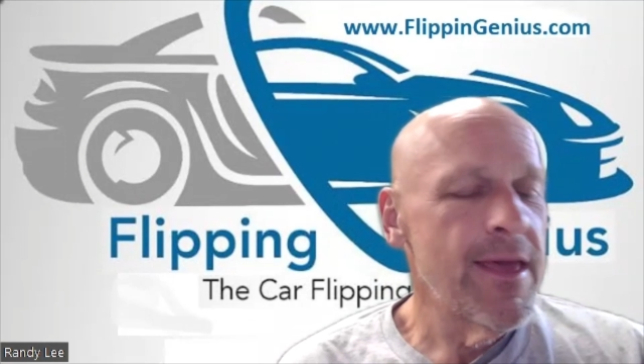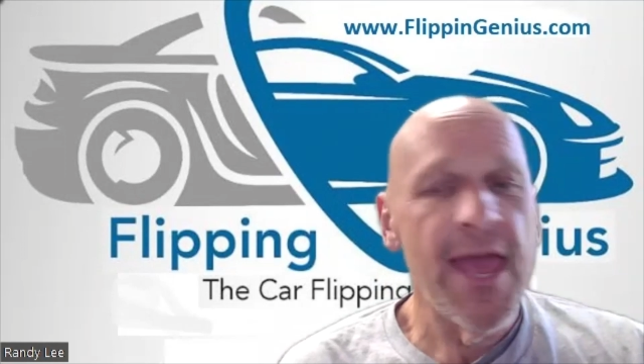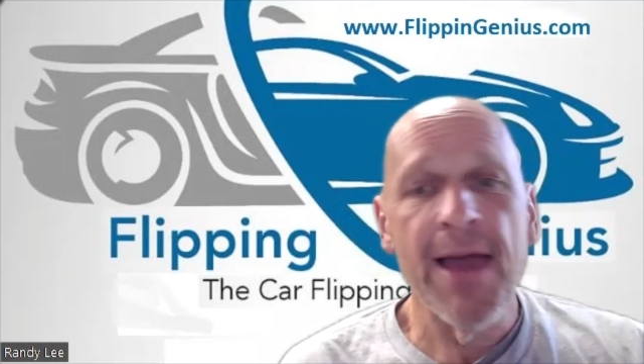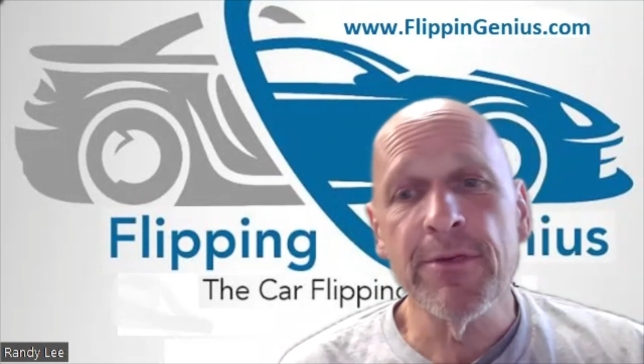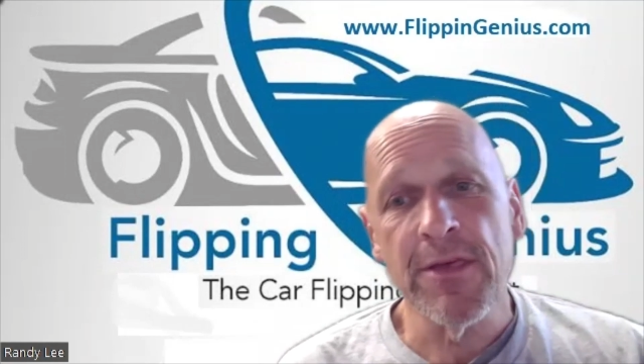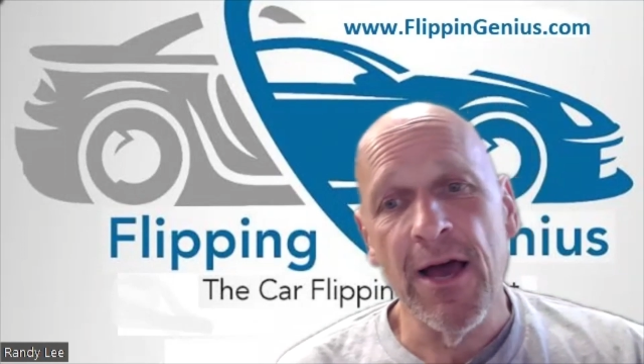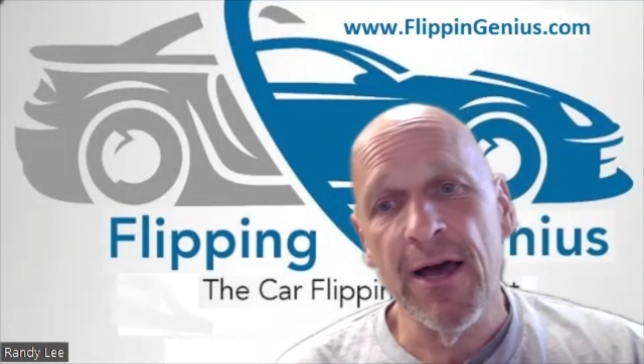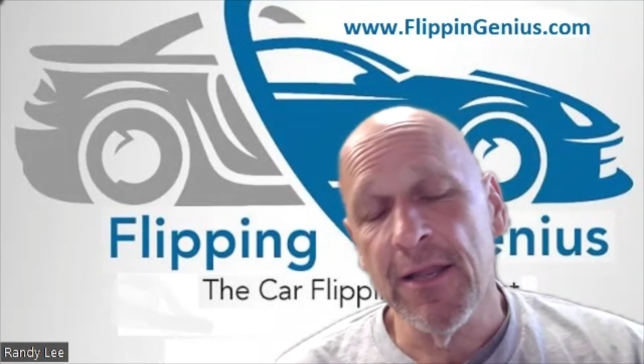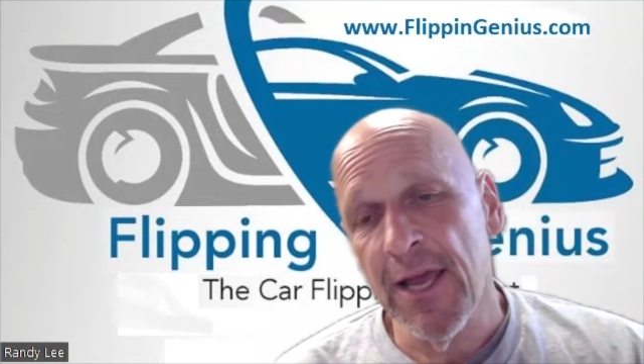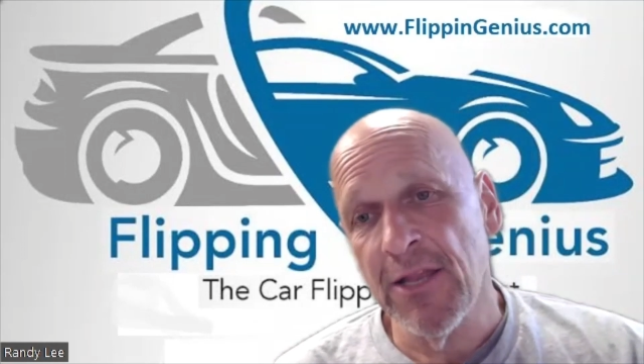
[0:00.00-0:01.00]

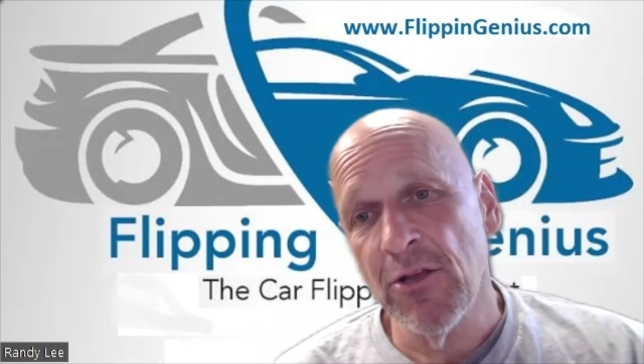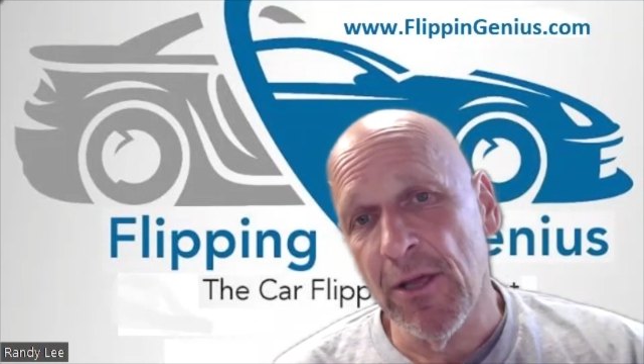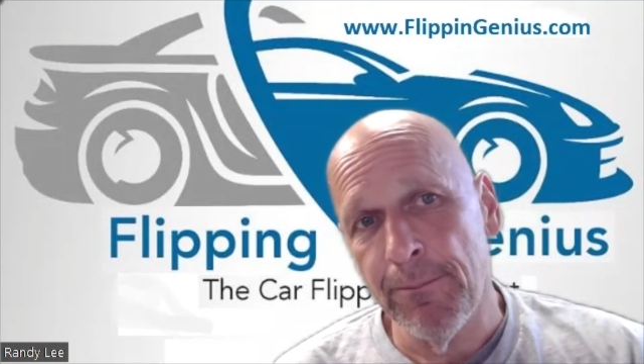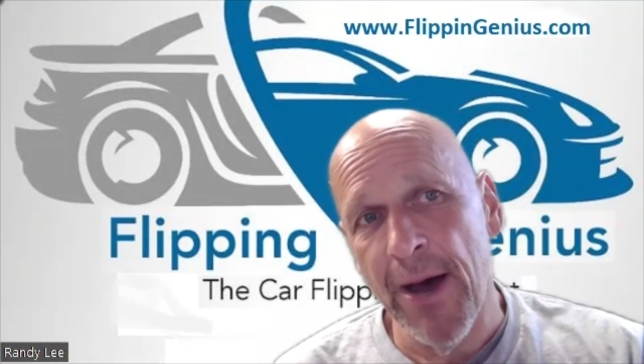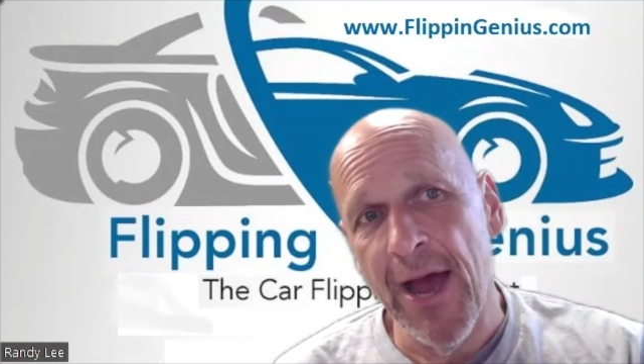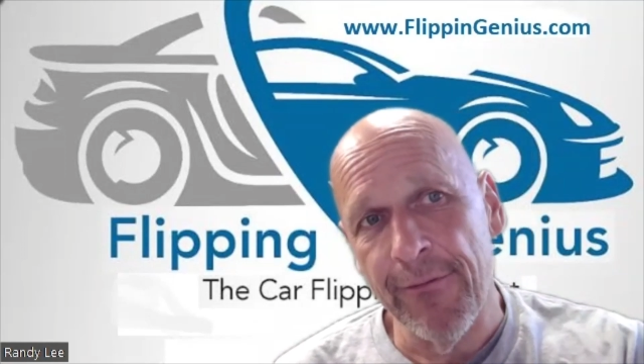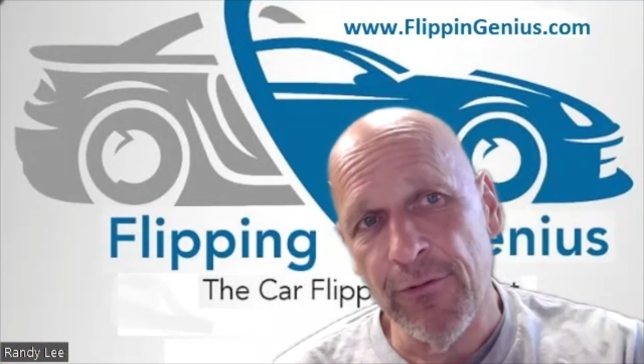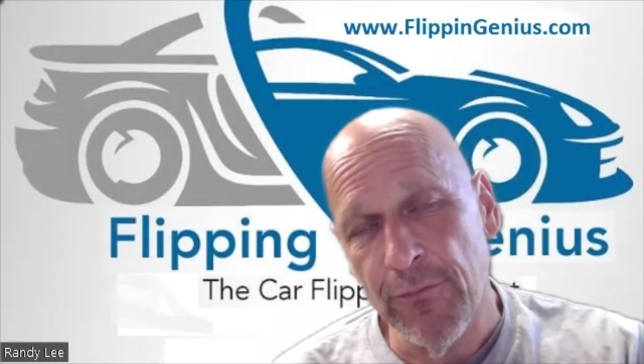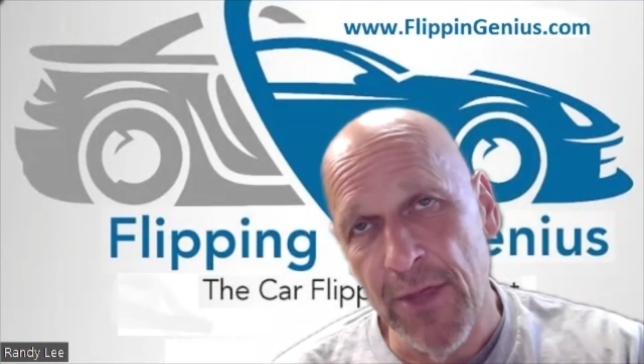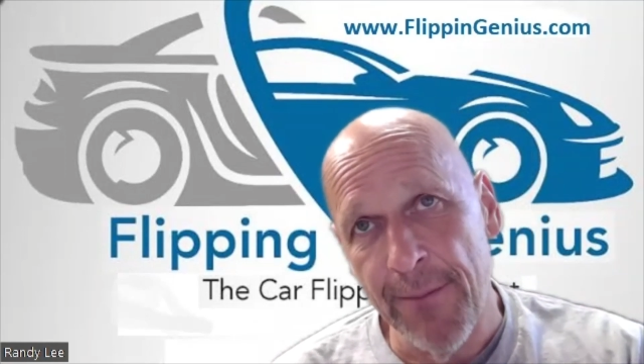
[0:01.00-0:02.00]
Amazon, and you can buy it
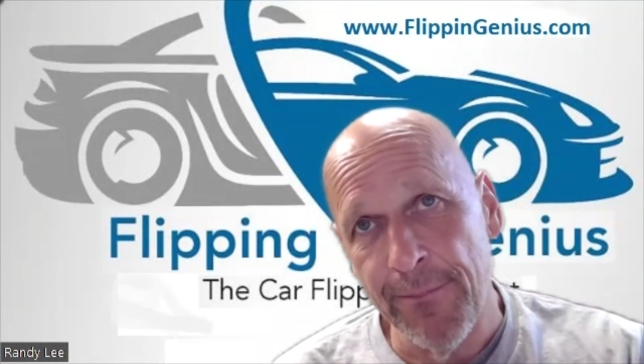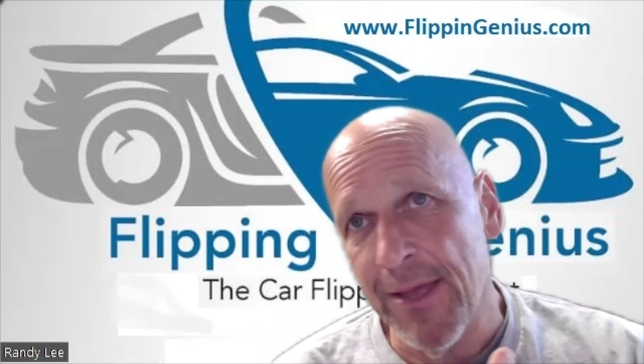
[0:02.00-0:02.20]
through them.